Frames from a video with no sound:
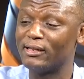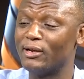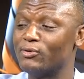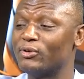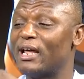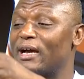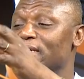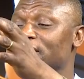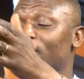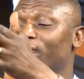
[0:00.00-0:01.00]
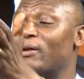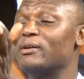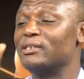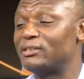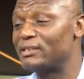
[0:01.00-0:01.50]
then you know that it's a
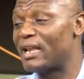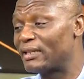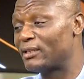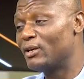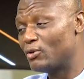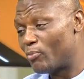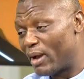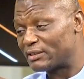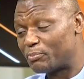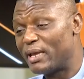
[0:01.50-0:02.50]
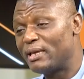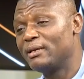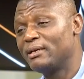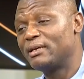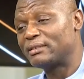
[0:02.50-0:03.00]
foundation that you must pay
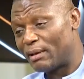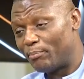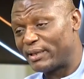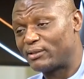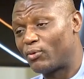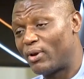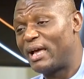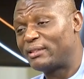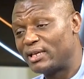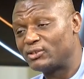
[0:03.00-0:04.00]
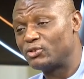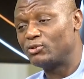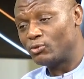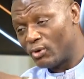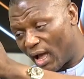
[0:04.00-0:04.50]
some particular attention
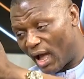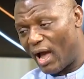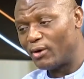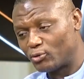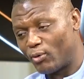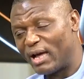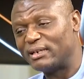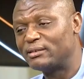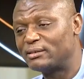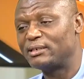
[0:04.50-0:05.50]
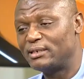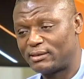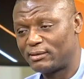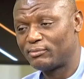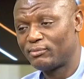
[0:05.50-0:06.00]
to, how to handle it.